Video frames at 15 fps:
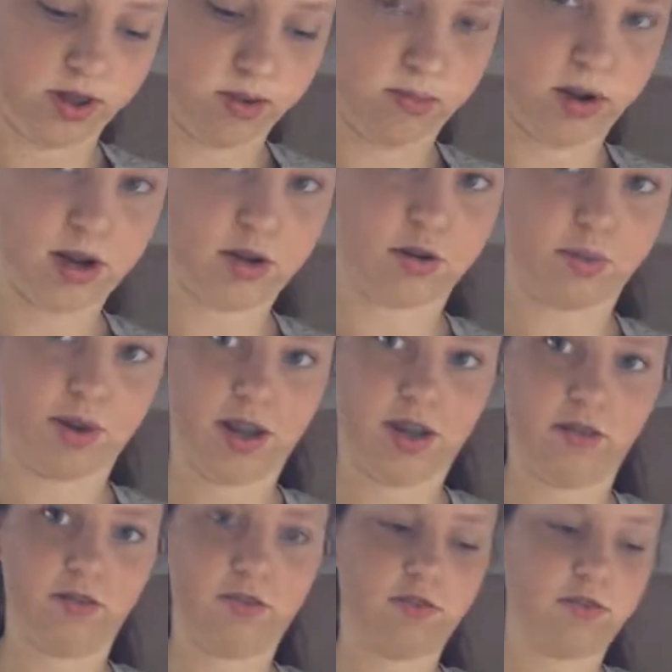in the
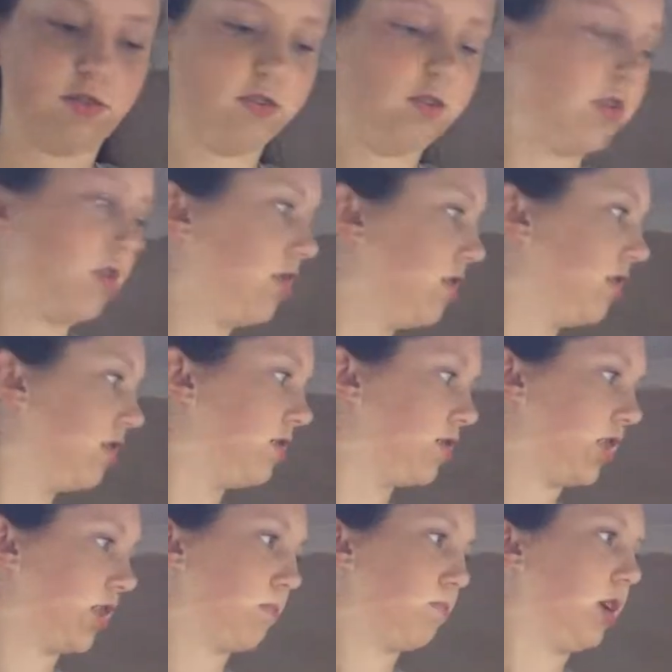microwave till it